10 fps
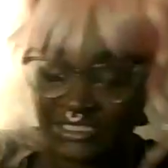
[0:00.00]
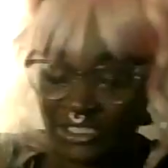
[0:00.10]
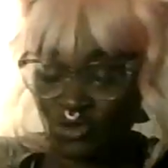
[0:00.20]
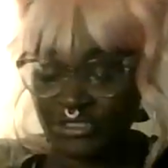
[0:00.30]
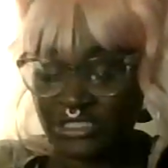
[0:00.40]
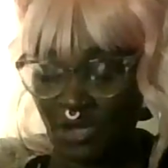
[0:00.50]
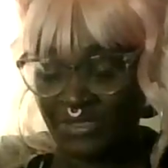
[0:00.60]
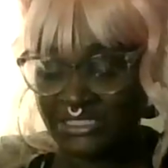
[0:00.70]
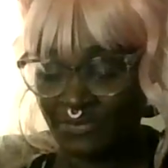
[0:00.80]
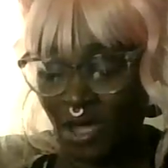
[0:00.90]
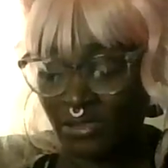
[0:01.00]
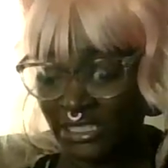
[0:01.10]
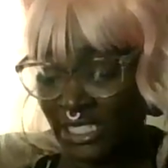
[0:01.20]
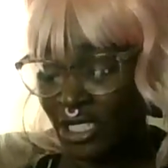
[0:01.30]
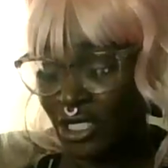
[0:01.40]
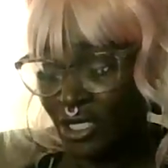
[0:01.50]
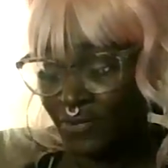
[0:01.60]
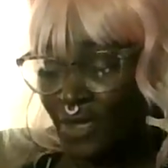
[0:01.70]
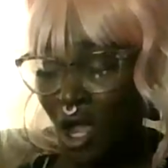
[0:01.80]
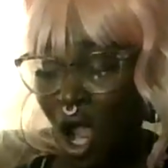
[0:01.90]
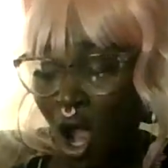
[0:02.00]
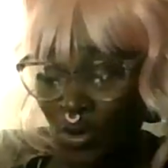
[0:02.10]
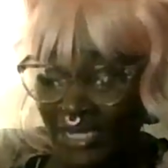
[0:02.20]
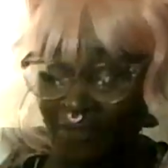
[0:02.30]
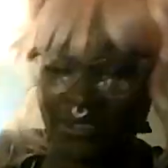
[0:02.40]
to you, it's going to be some holy love or whatever.